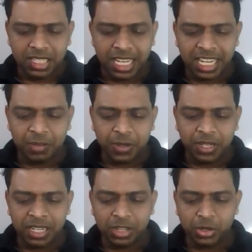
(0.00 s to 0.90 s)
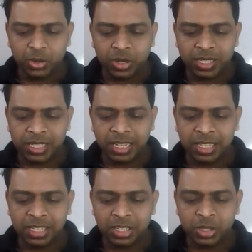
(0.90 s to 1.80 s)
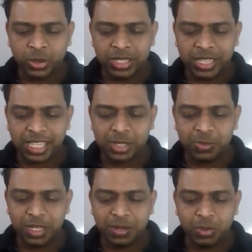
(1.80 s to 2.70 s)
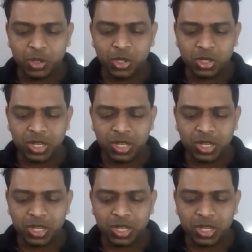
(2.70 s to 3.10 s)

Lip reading: Jagan pretended to attend to a jasmine bush